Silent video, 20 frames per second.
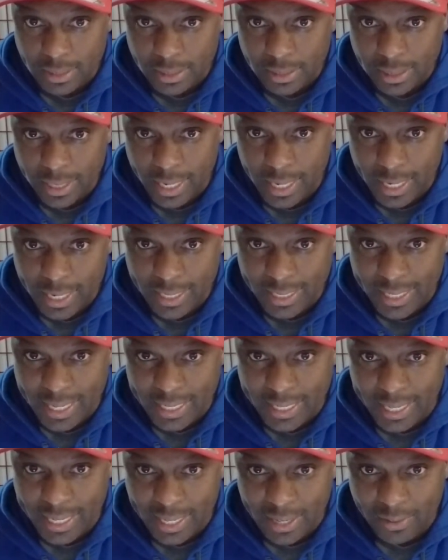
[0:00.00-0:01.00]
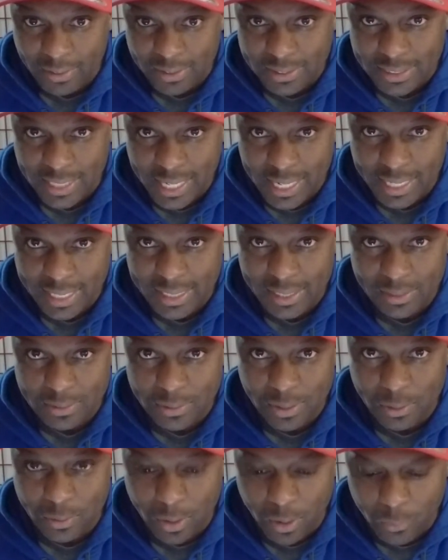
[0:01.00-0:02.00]
hey, KKRs, hey,
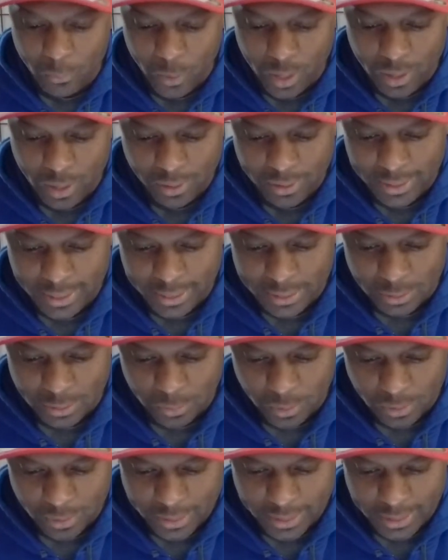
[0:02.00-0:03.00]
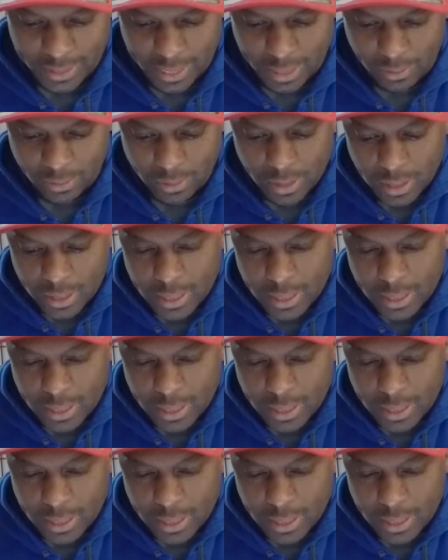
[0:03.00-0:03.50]
all you guys are rolling in now.